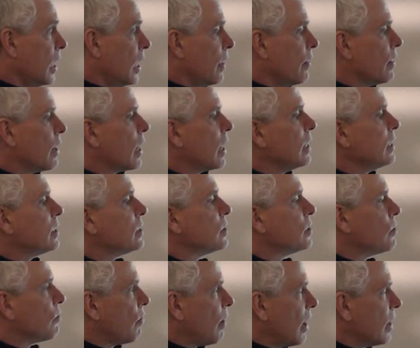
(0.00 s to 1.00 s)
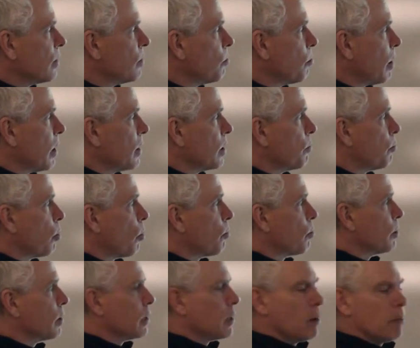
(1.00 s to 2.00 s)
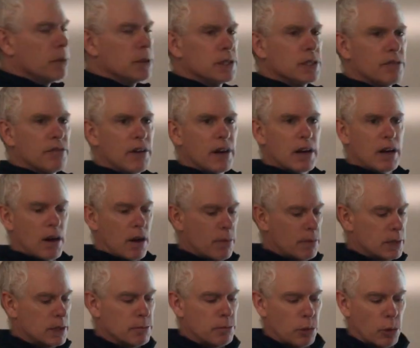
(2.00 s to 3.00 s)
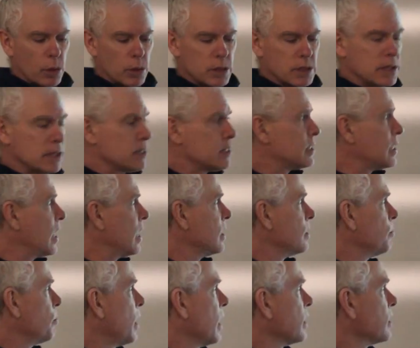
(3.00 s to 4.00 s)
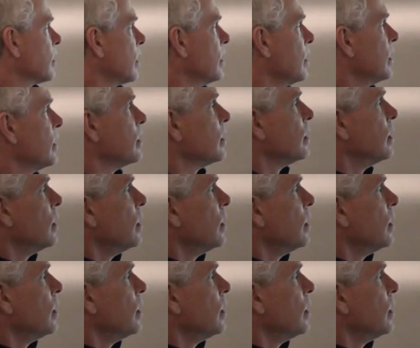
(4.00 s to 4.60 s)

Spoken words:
And then I need to divide them by the appropriate numbers to find out how many boards and sand bags I need.